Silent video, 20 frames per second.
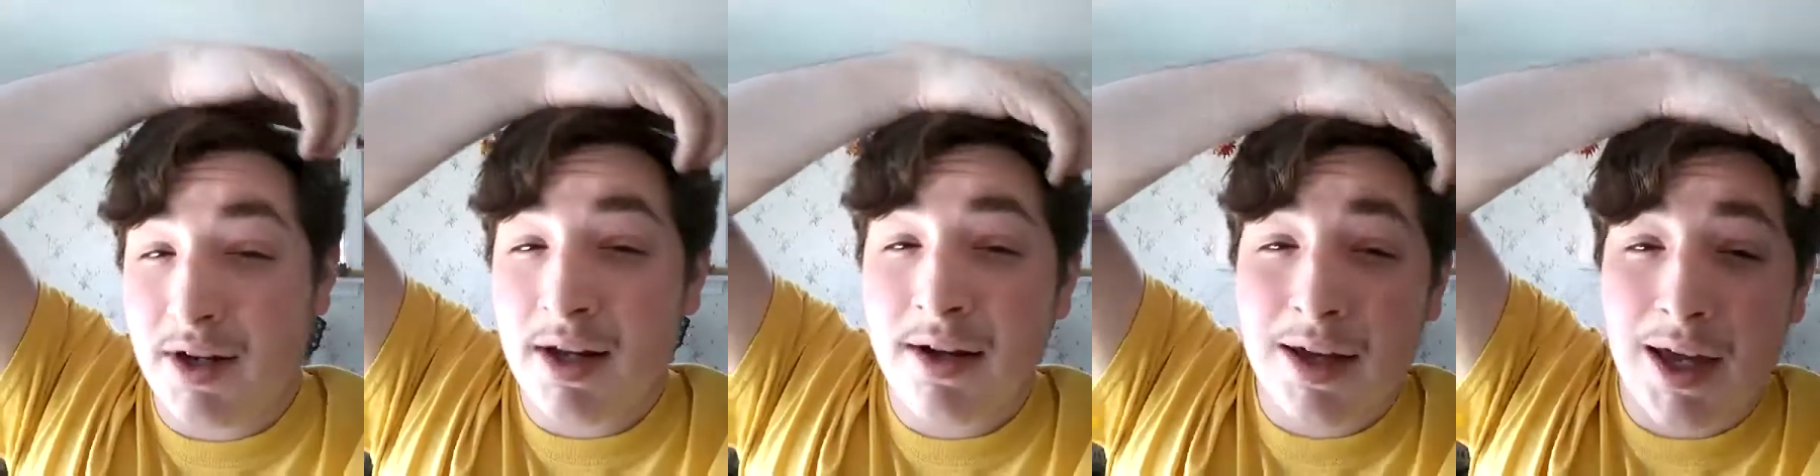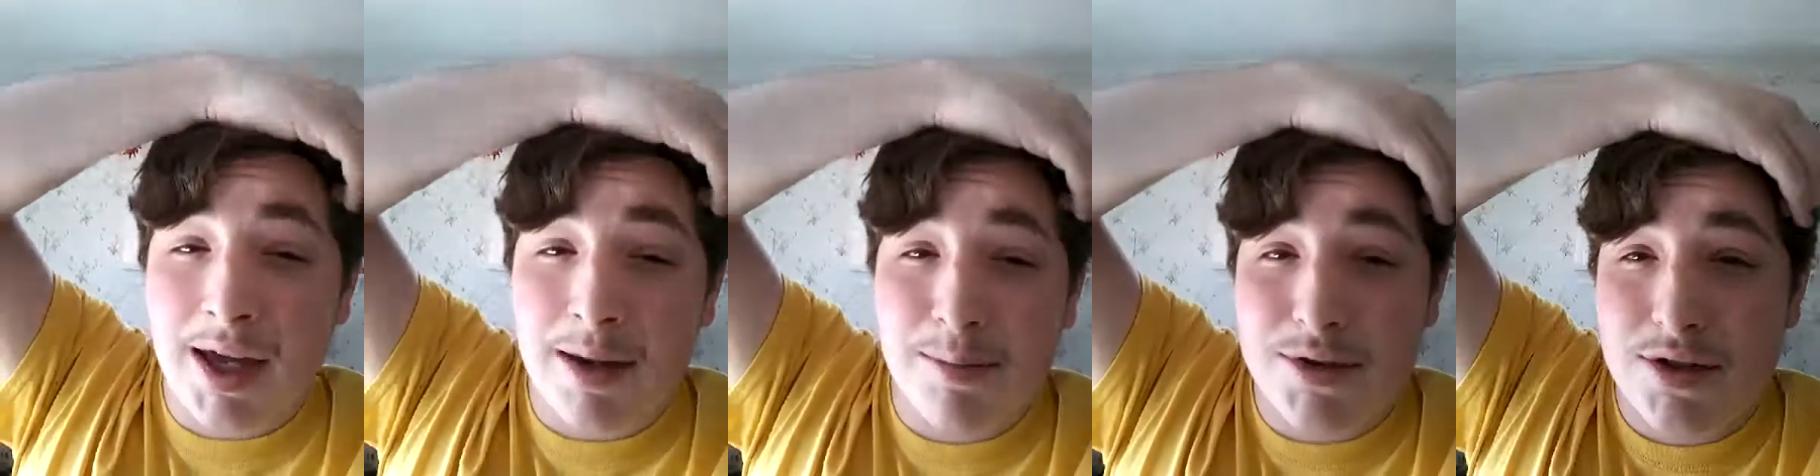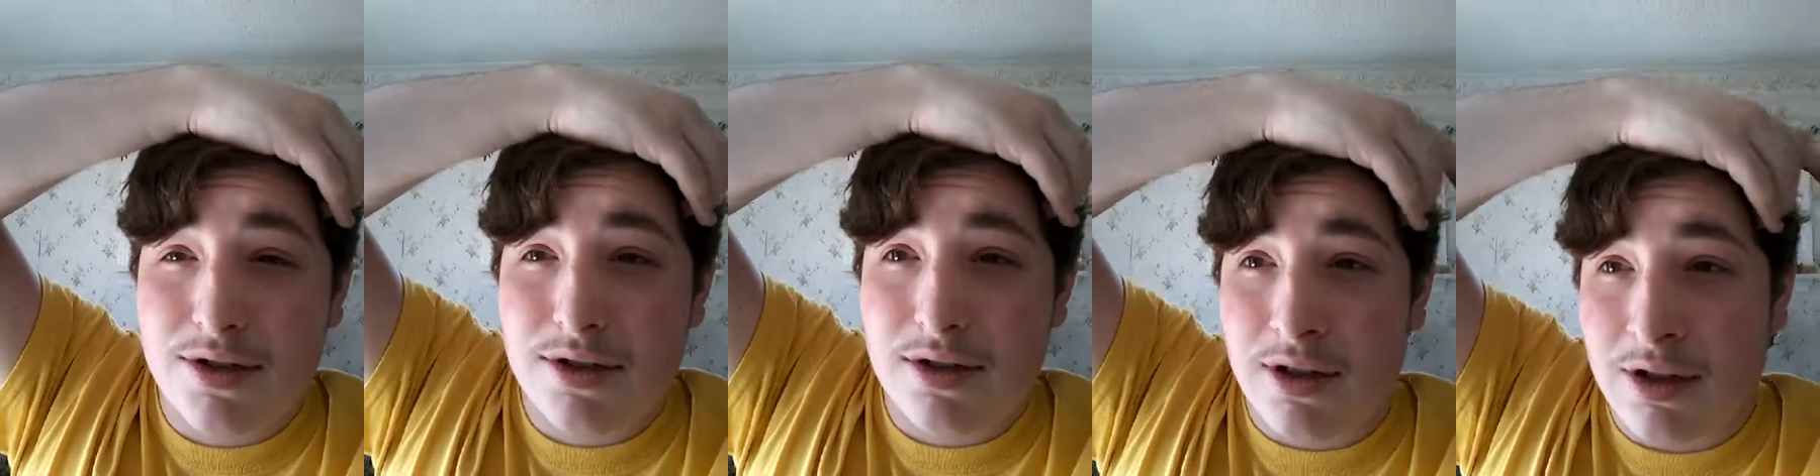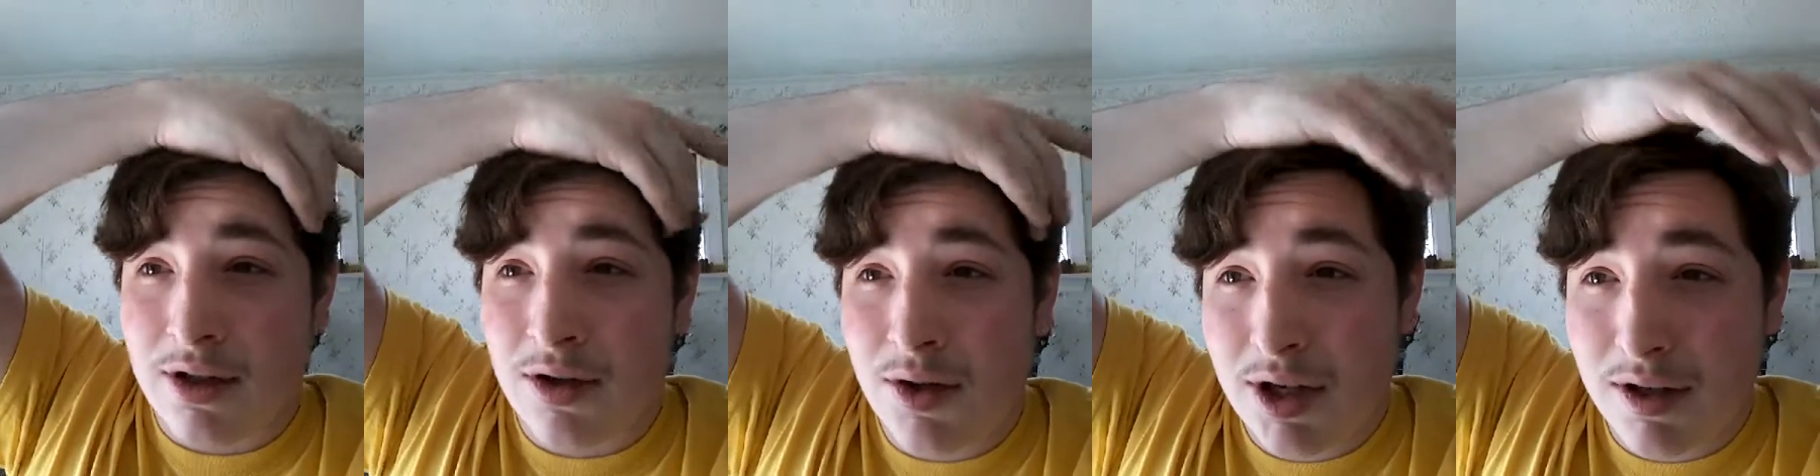video games,
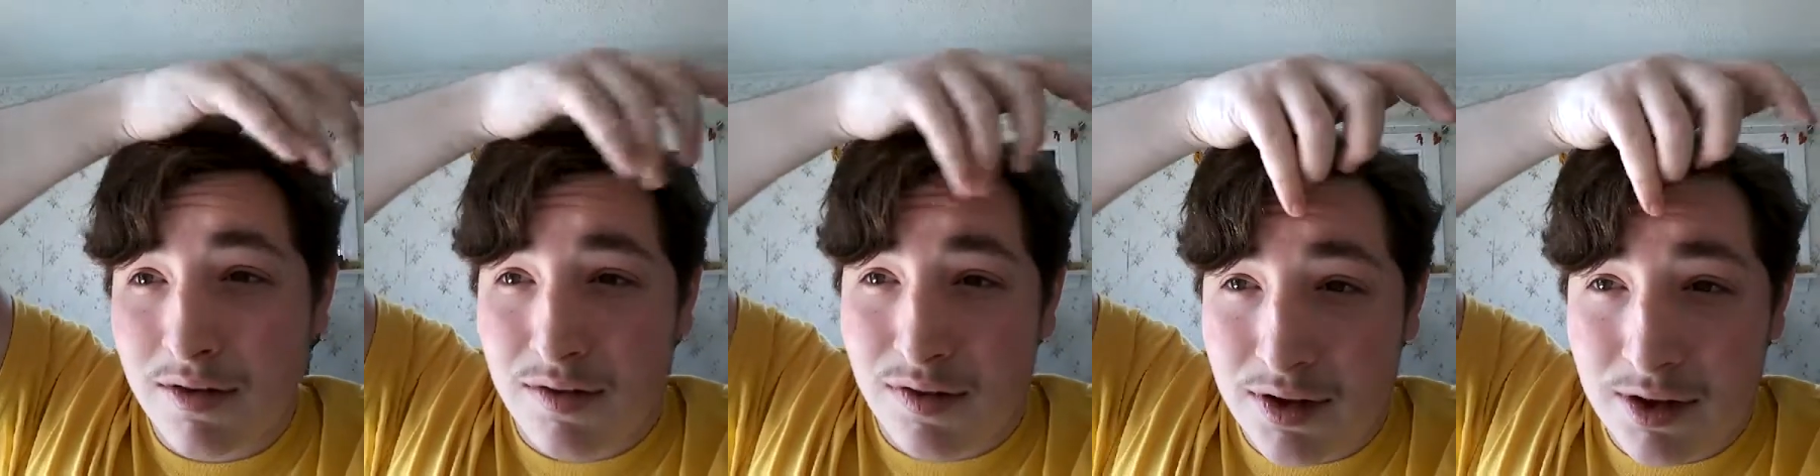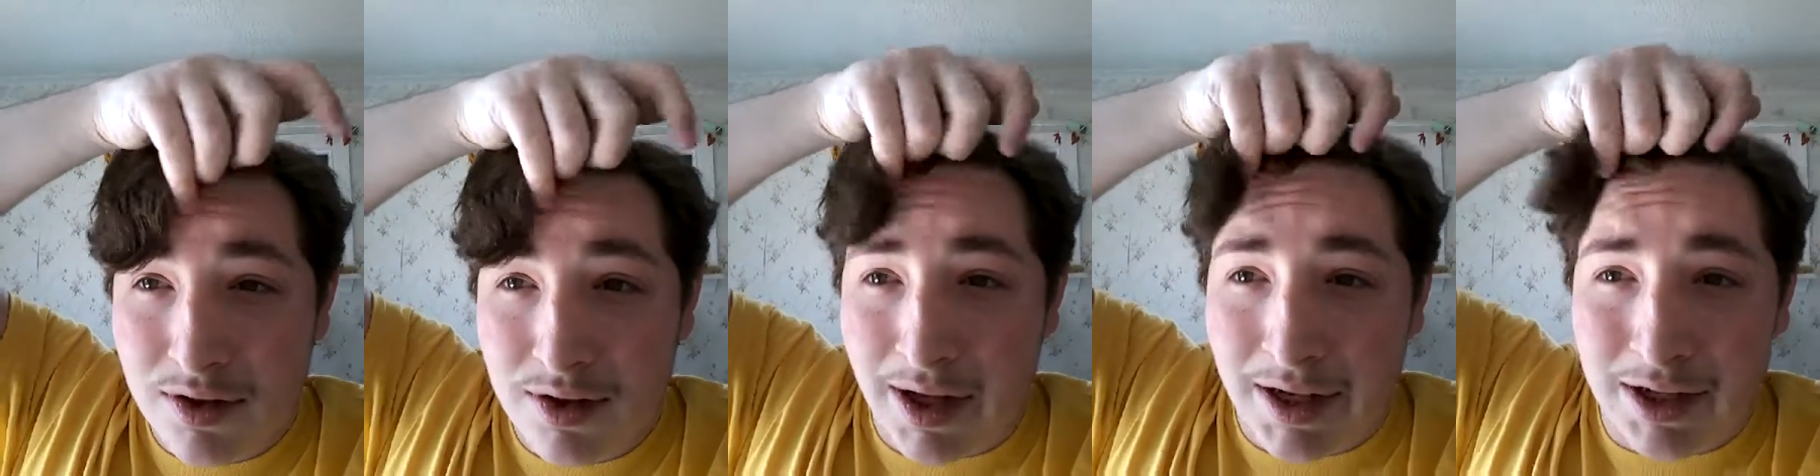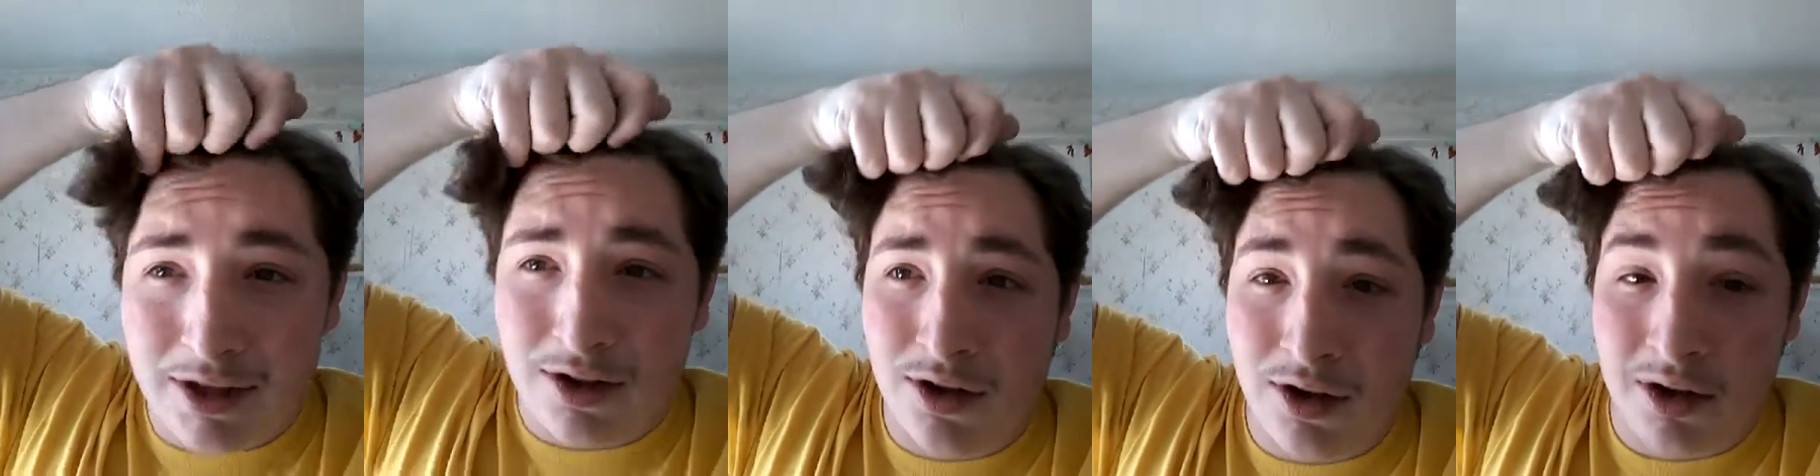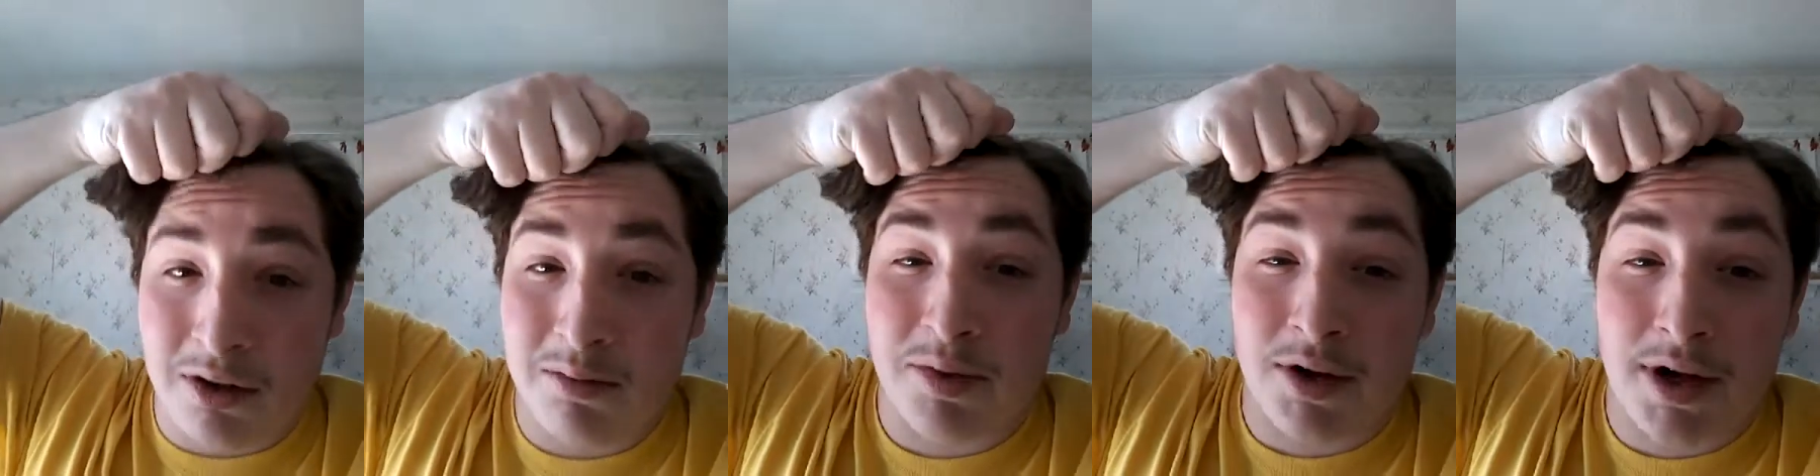you can feel like
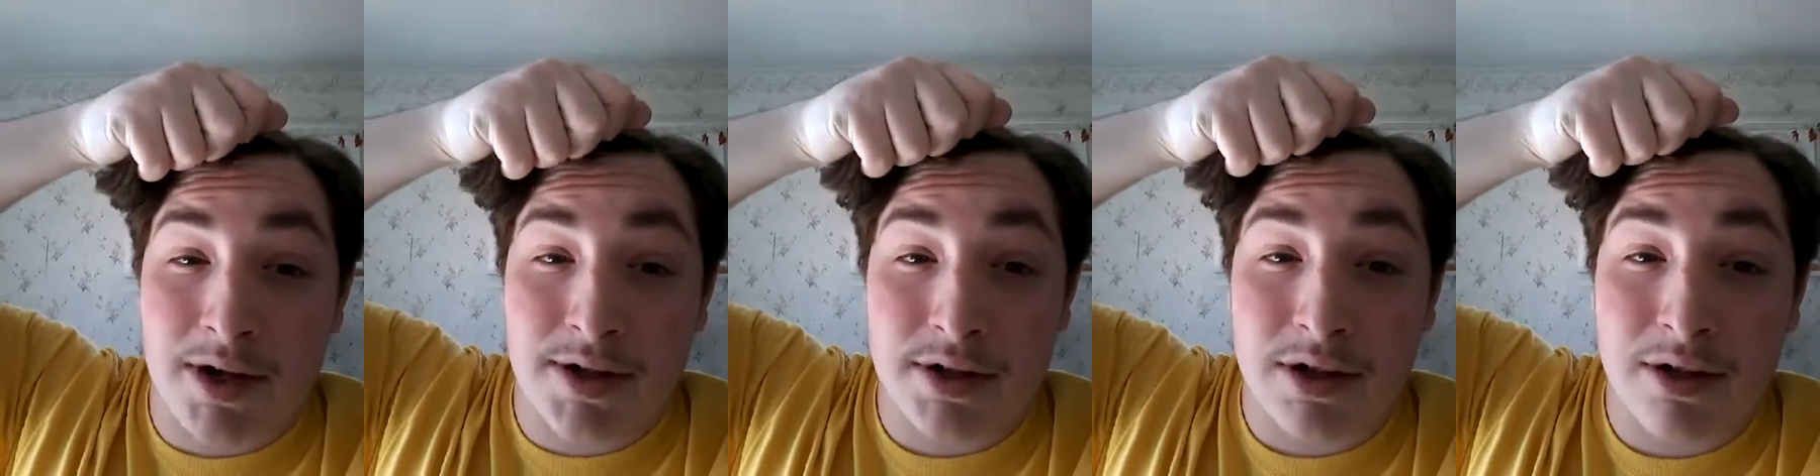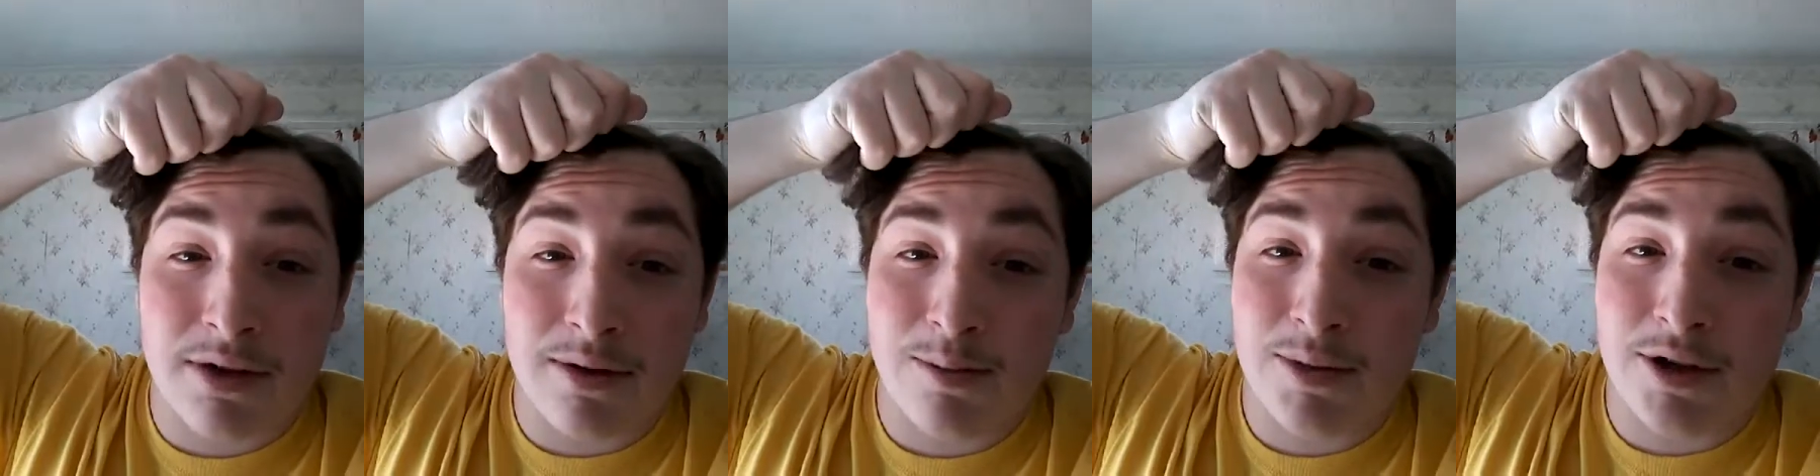you're in prison,